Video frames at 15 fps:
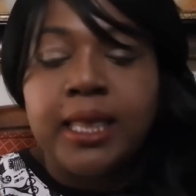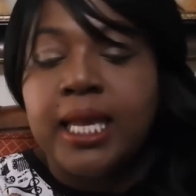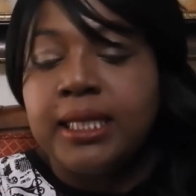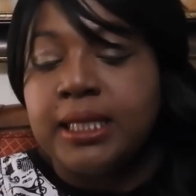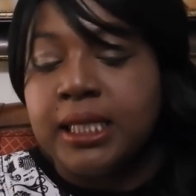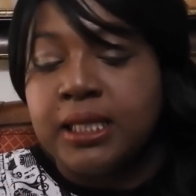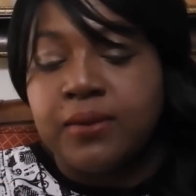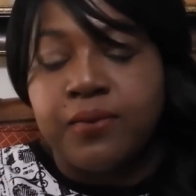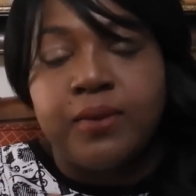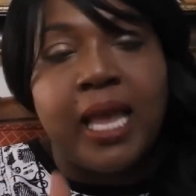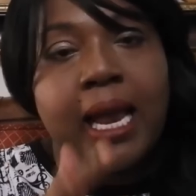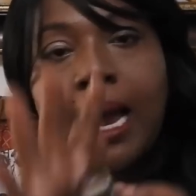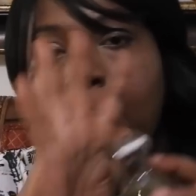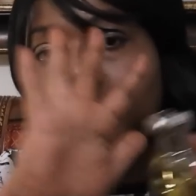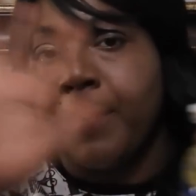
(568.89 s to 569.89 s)
This is
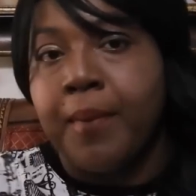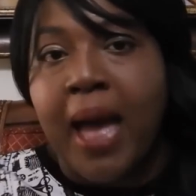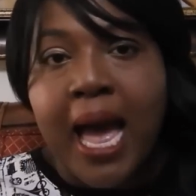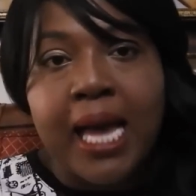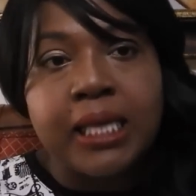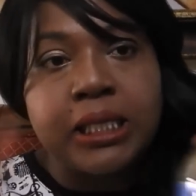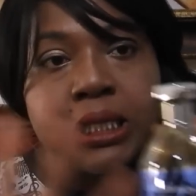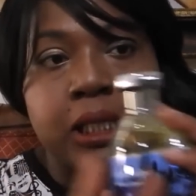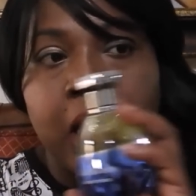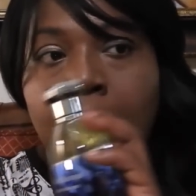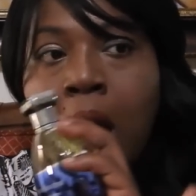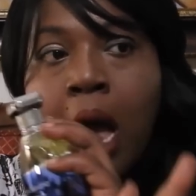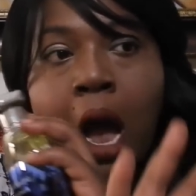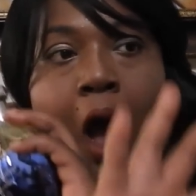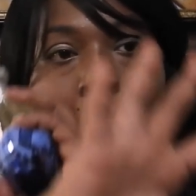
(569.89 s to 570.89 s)
like a mass
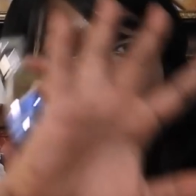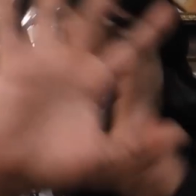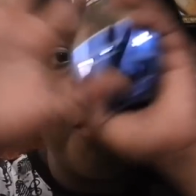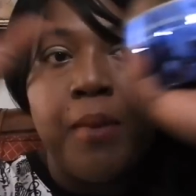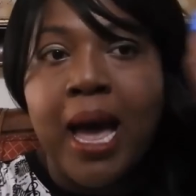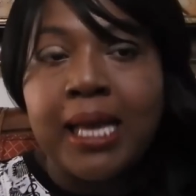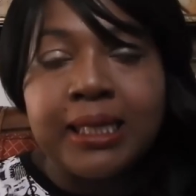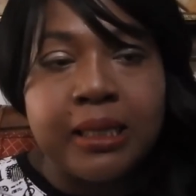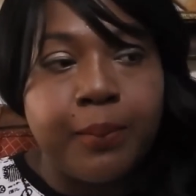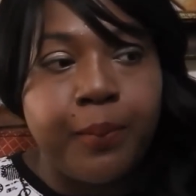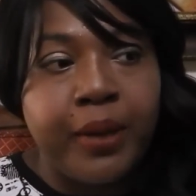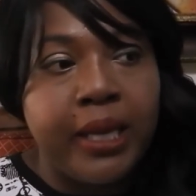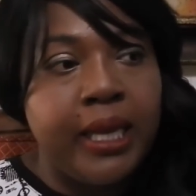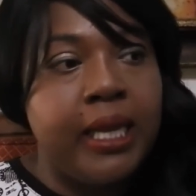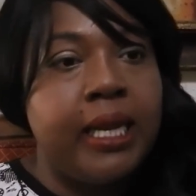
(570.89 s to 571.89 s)

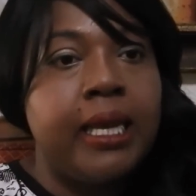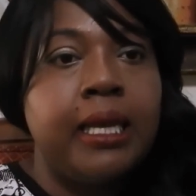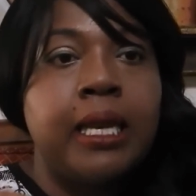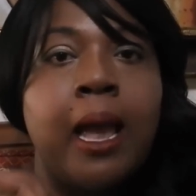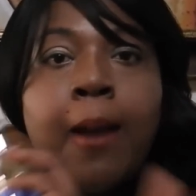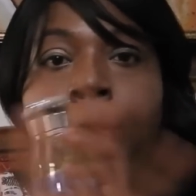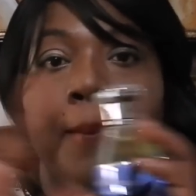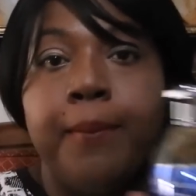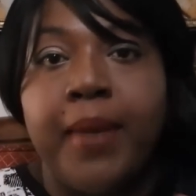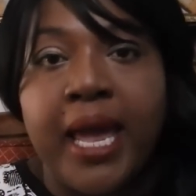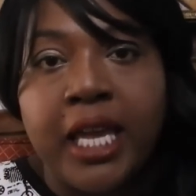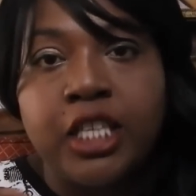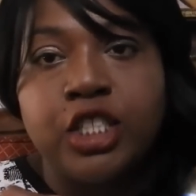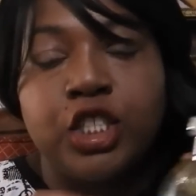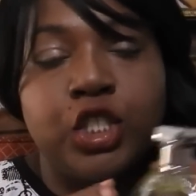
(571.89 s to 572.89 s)
appealing,
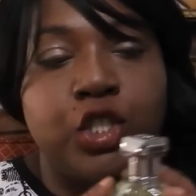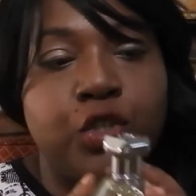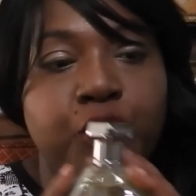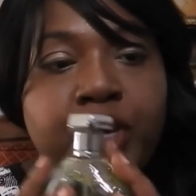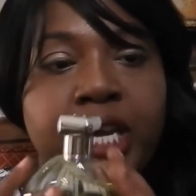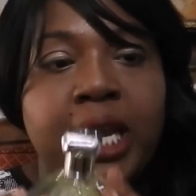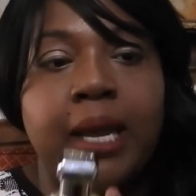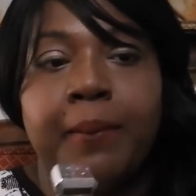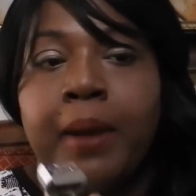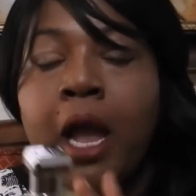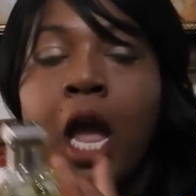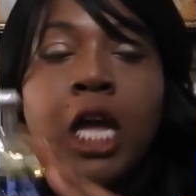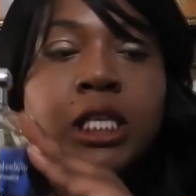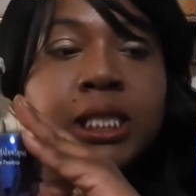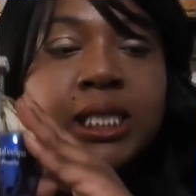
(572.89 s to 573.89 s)
mainstream,
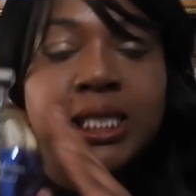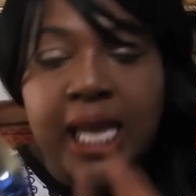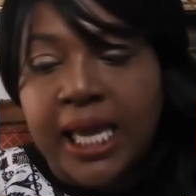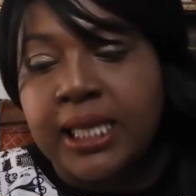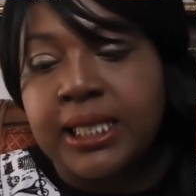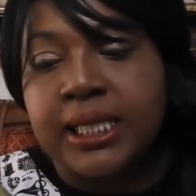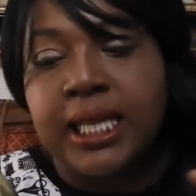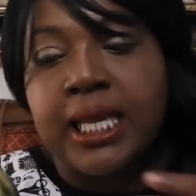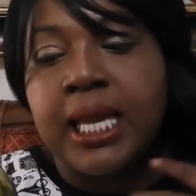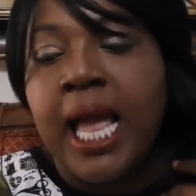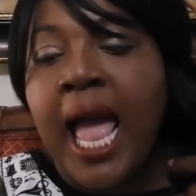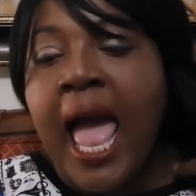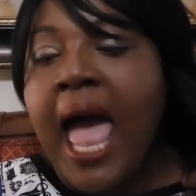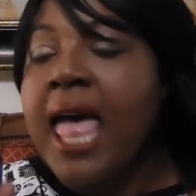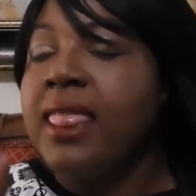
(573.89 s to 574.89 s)

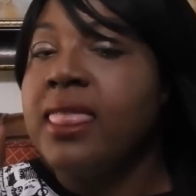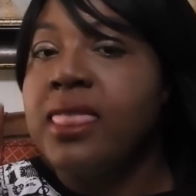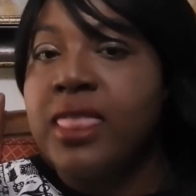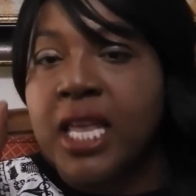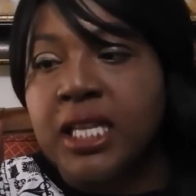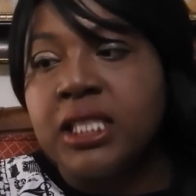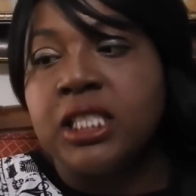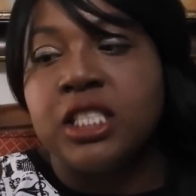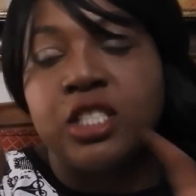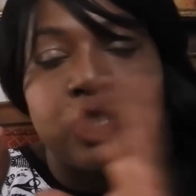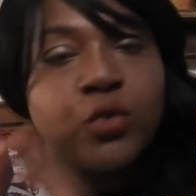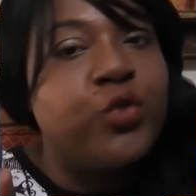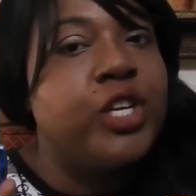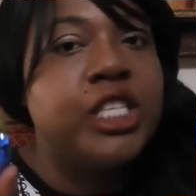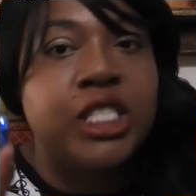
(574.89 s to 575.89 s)
sexy. And this is
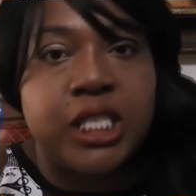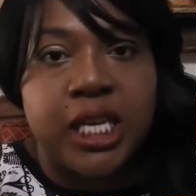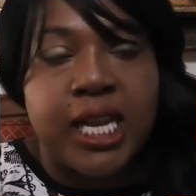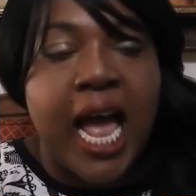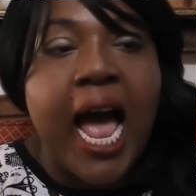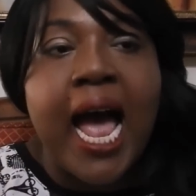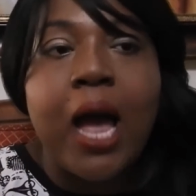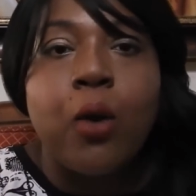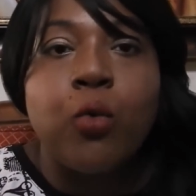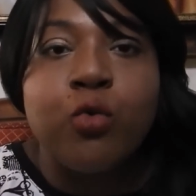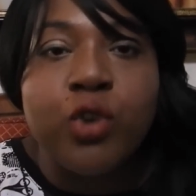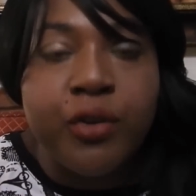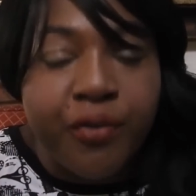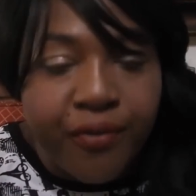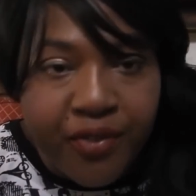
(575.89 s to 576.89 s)
the reason I
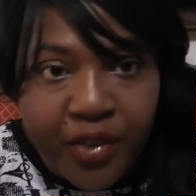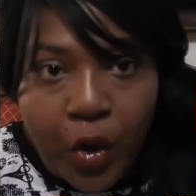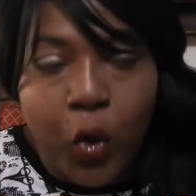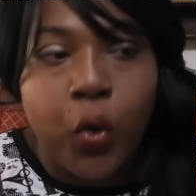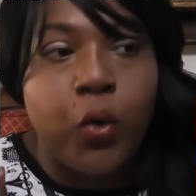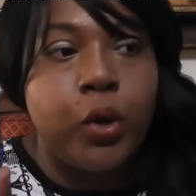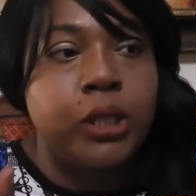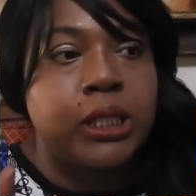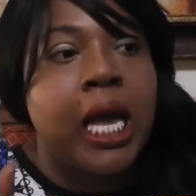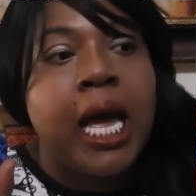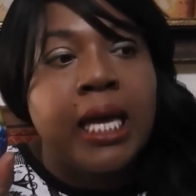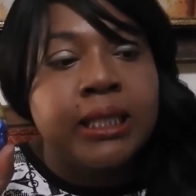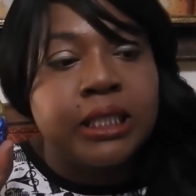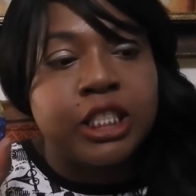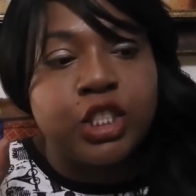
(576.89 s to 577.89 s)
refuse
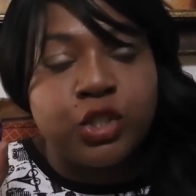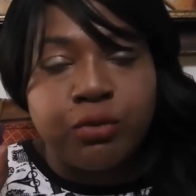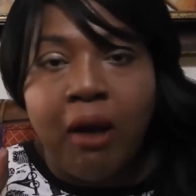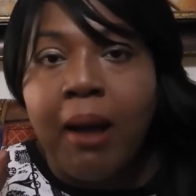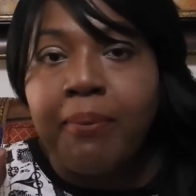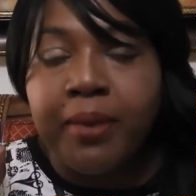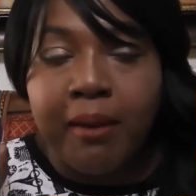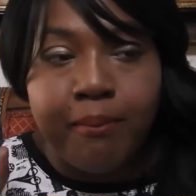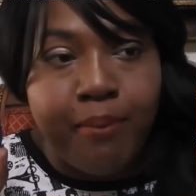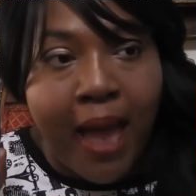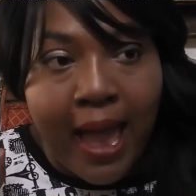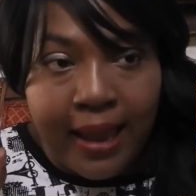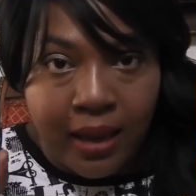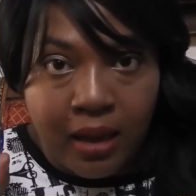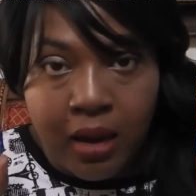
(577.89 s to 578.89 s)
to drop the
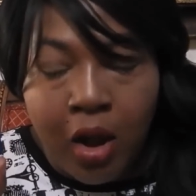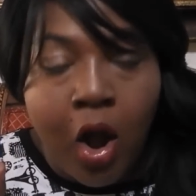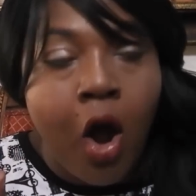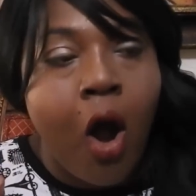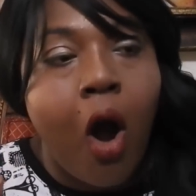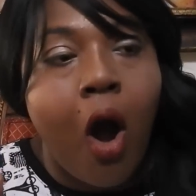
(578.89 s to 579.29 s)
bank